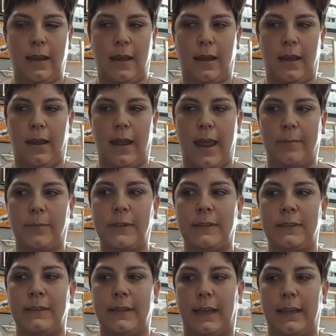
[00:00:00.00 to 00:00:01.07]

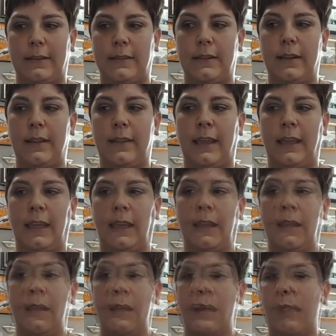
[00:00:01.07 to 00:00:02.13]
absences, the